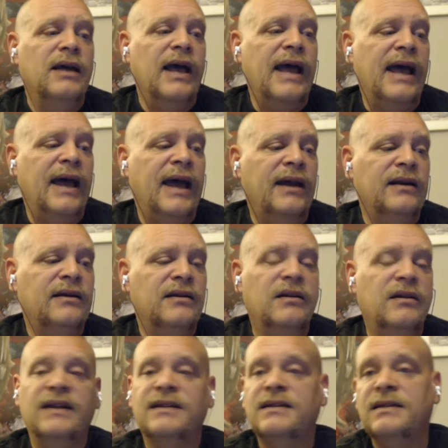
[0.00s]
And
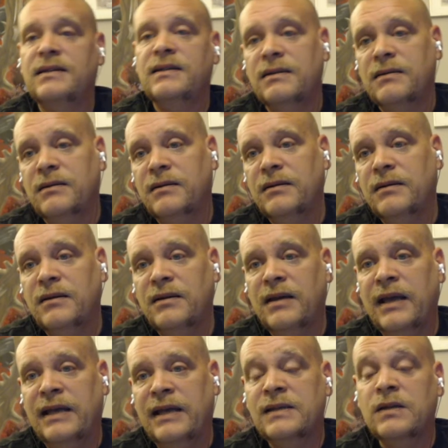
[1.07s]
this
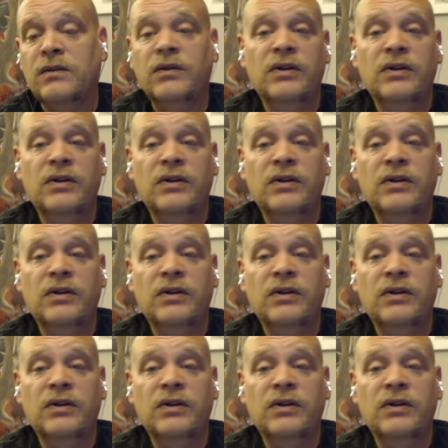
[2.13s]
is